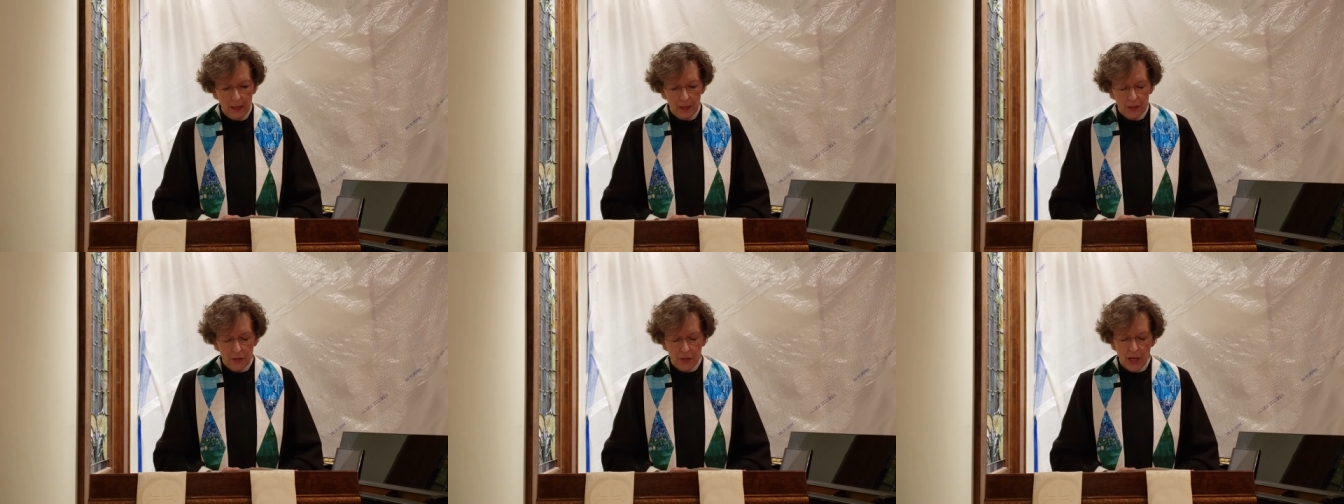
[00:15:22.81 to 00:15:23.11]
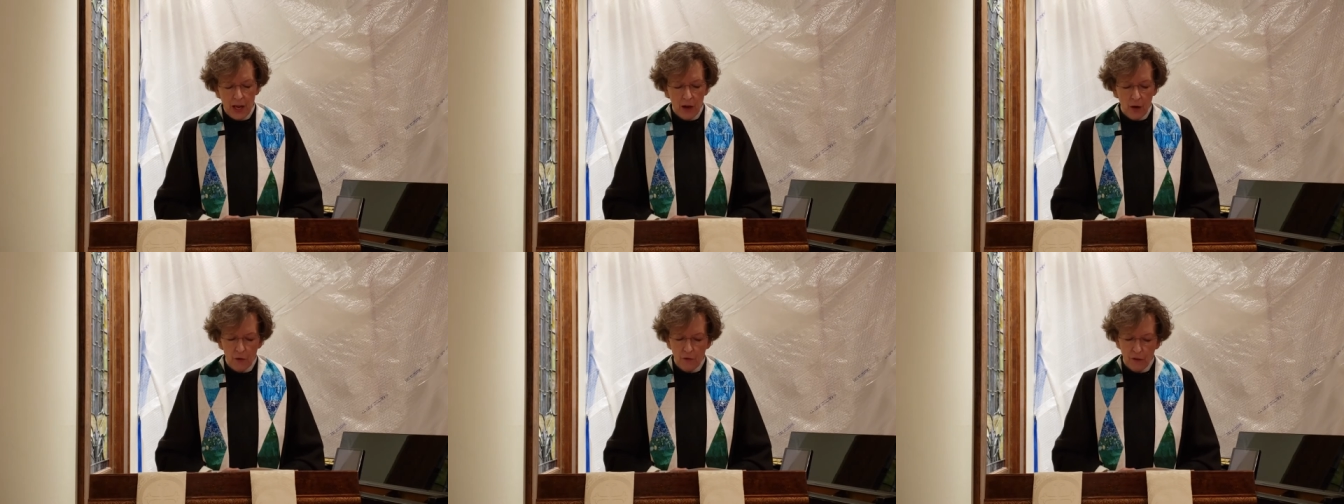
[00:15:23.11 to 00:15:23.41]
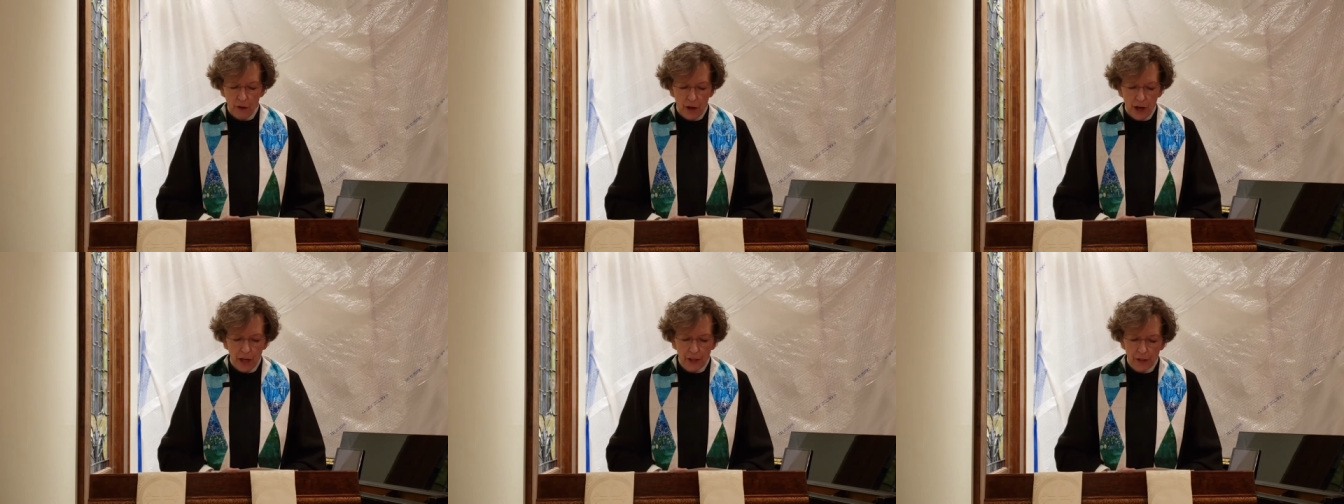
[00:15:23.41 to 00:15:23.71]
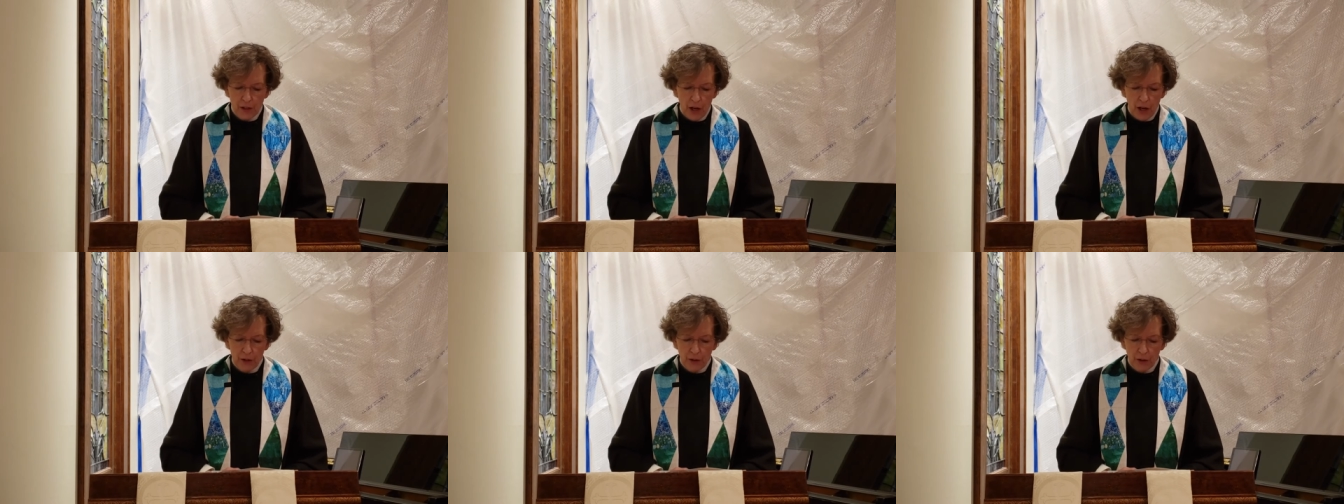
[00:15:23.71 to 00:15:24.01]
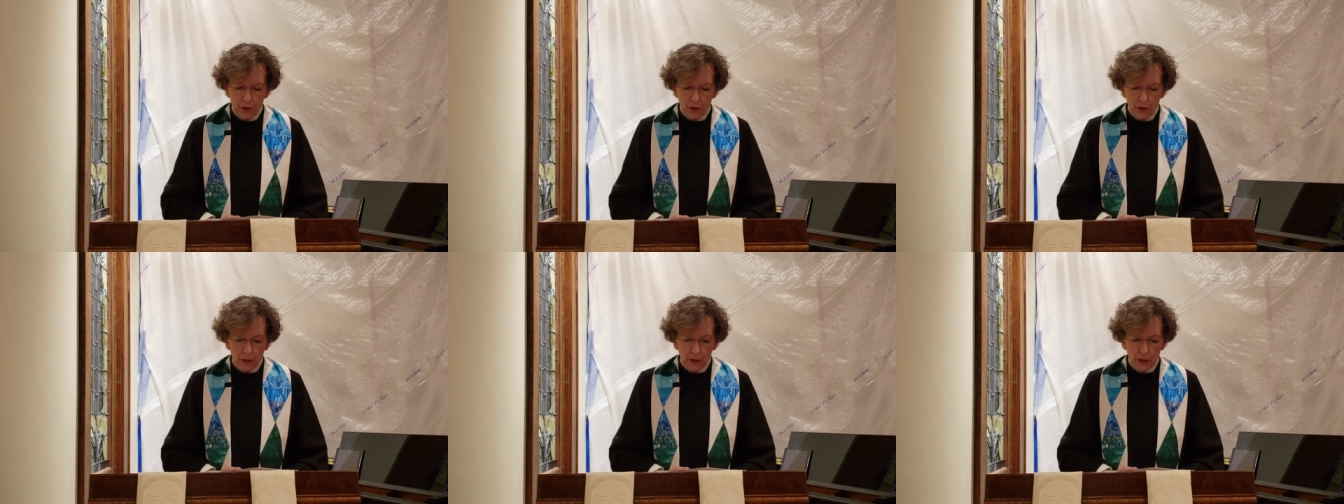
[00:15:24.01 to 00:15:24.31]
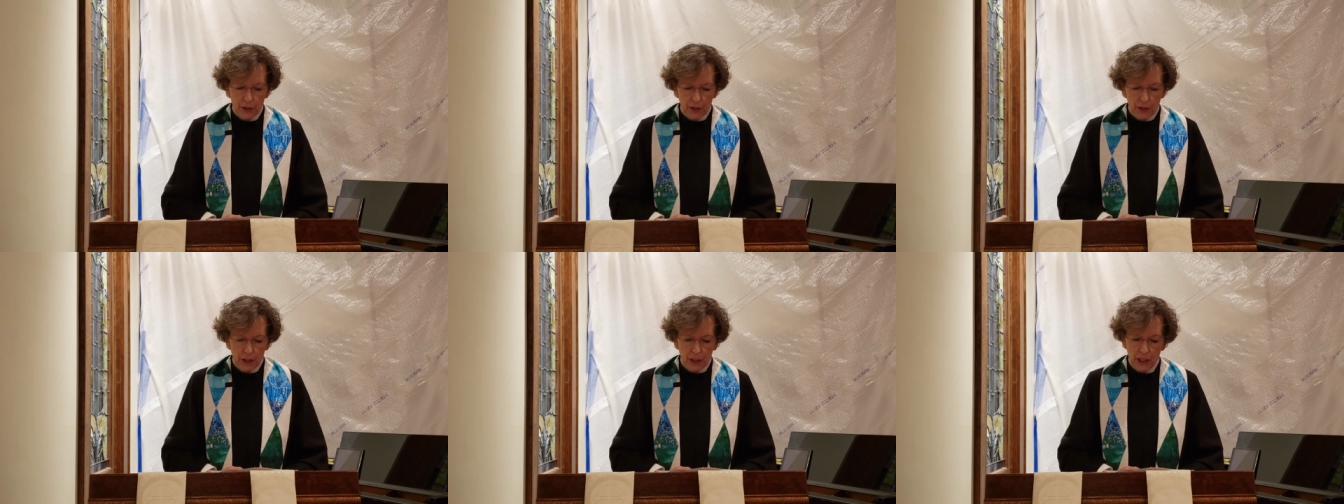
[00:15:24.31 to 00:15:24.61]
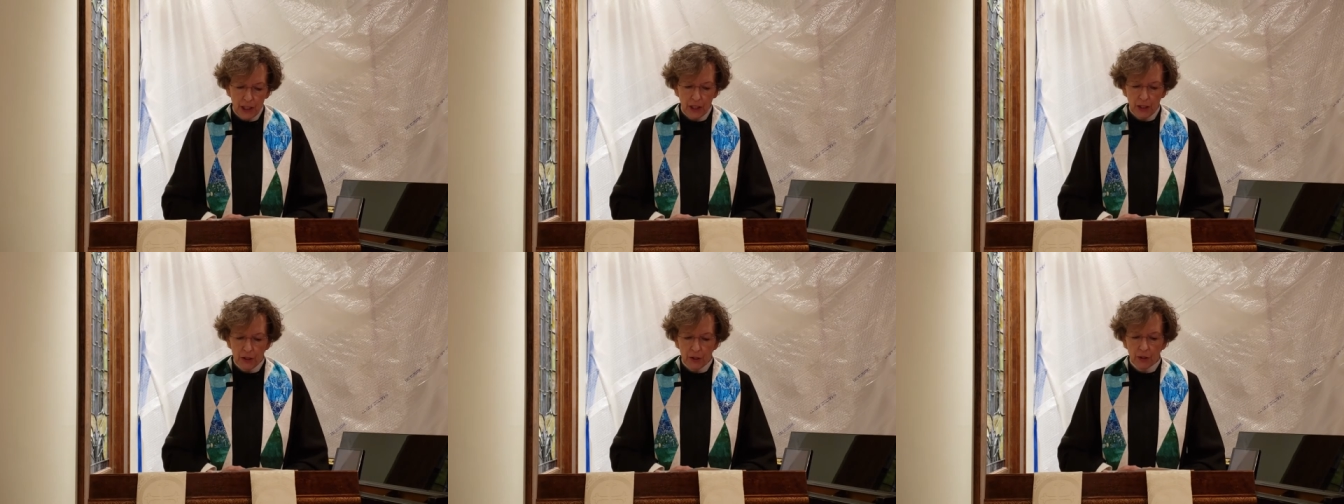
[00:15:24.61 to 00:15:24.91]
So, for another
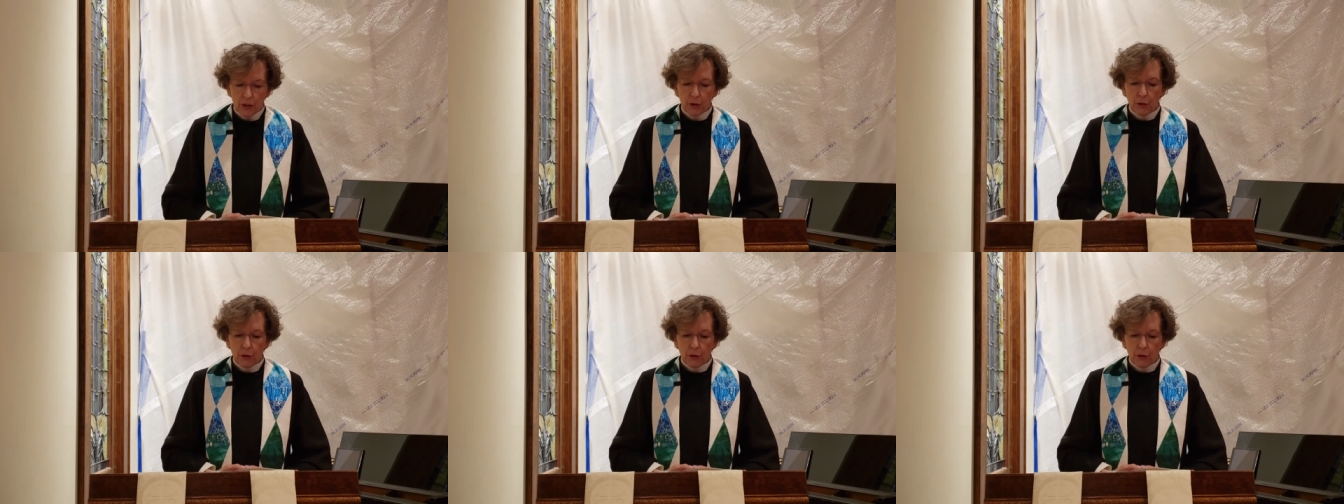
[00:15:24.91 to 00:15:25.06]
year,